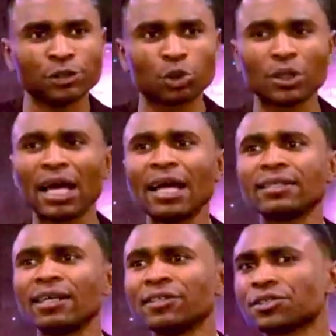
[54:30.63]

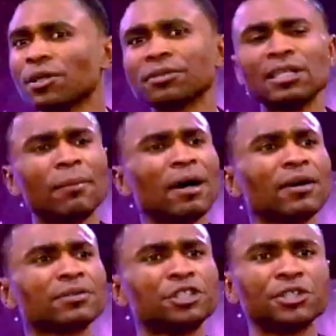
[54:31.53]
Tonight there is something
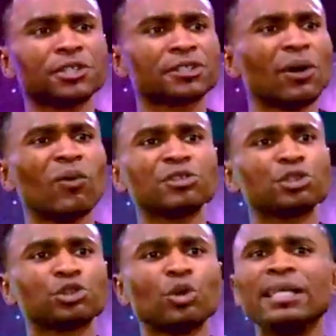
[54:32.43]
about Jesus I
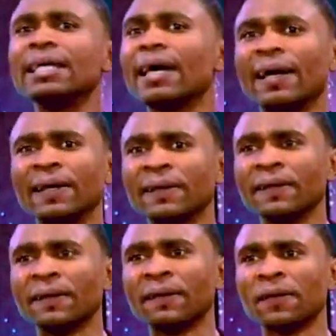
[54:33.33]
want you to hear,
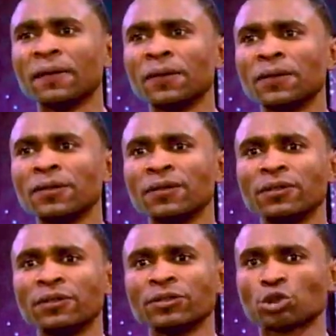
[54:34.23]

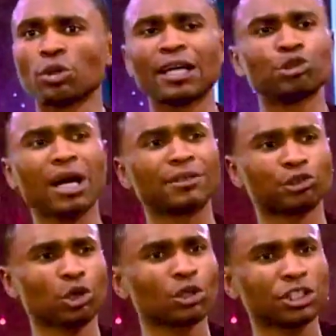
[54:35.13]
so that you can touch
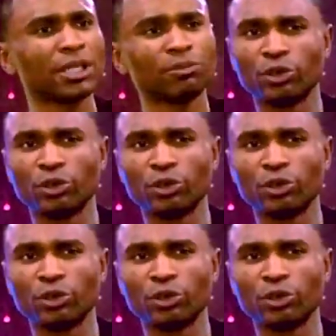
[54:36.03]
him with your